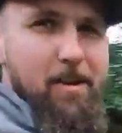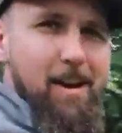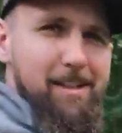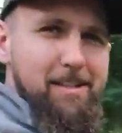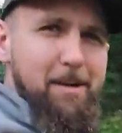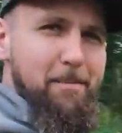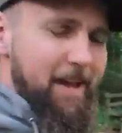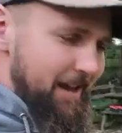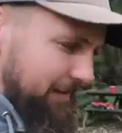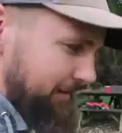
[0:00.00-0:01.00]
our hot tub
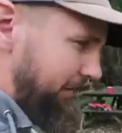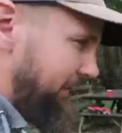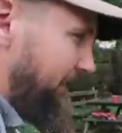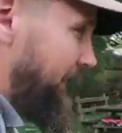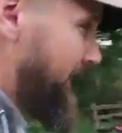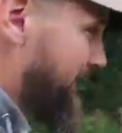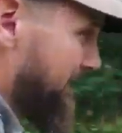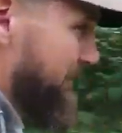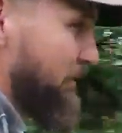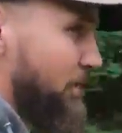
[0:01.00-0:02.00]
pad.
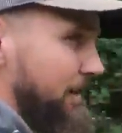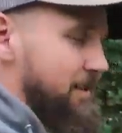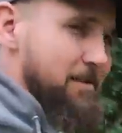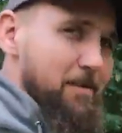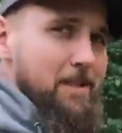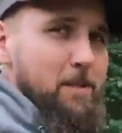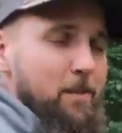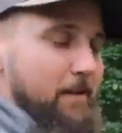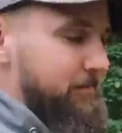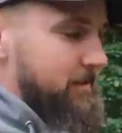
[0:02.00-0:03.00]
Been wanting to do this,
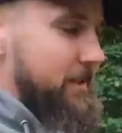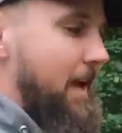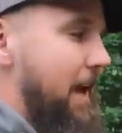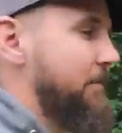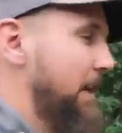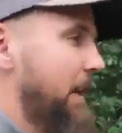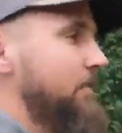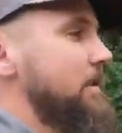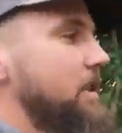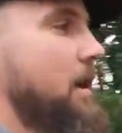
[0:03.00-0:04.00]
but just haven't
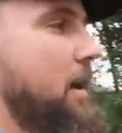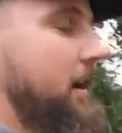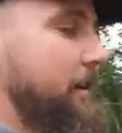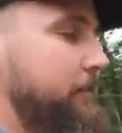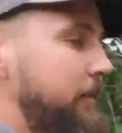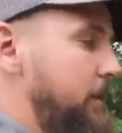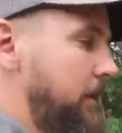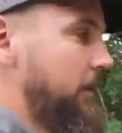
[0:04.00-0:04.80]
had the time,